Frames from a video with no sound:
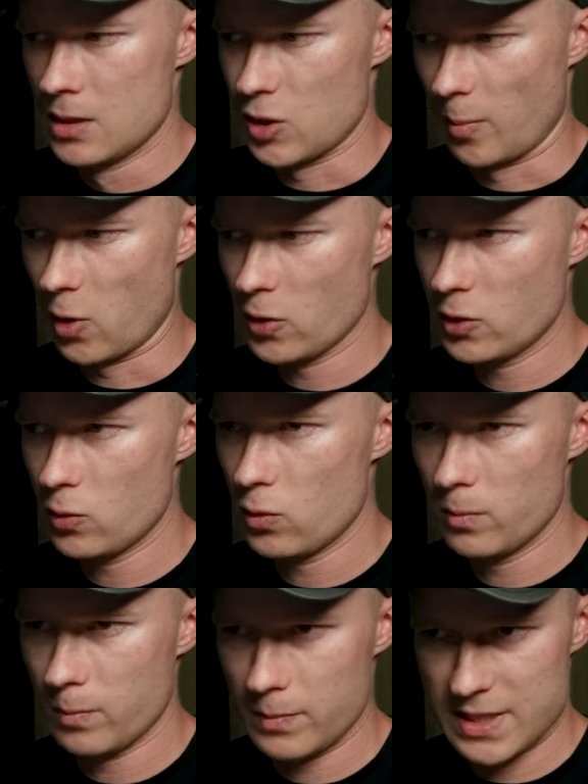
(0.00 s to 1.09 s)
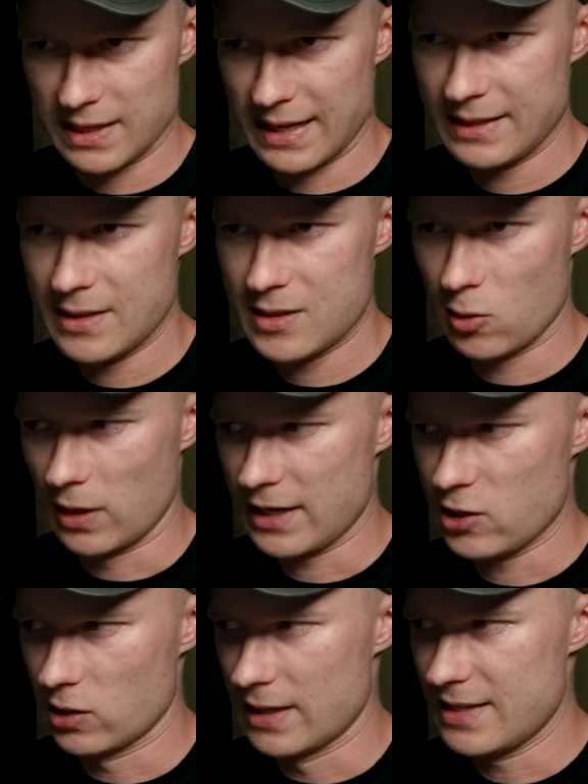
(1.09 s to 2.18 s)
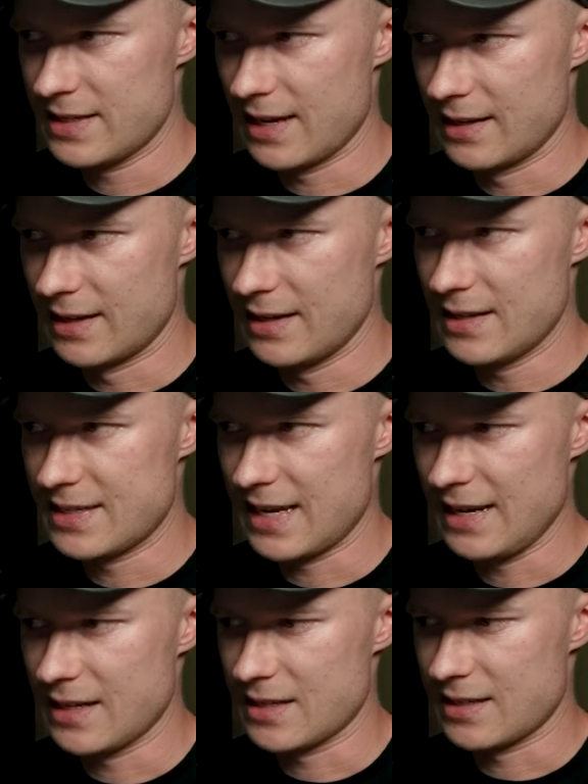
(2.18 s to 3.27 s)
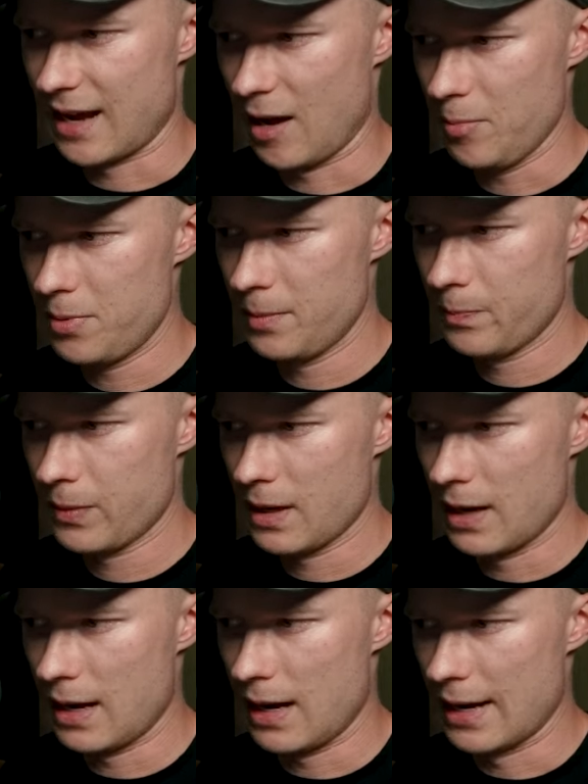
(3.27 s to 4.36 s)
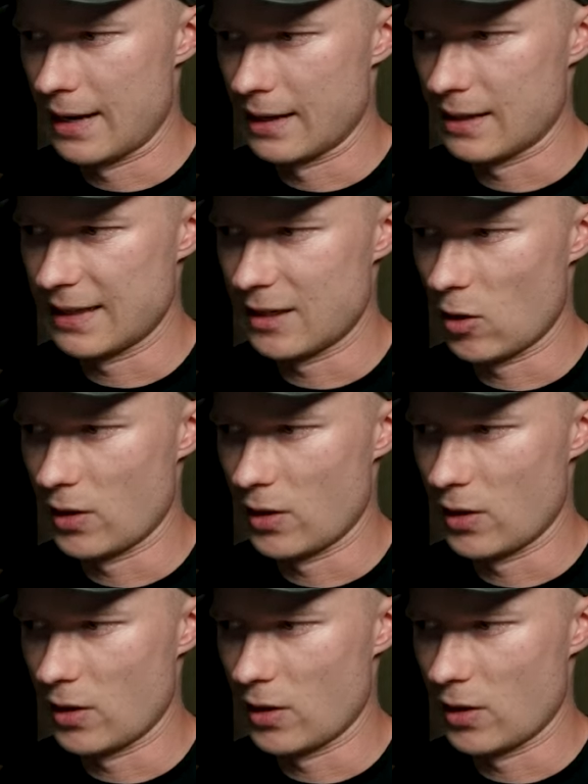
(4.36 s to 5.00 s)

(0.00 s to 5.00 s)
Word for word: So I'm going to select this collection list and in the settings tab, I click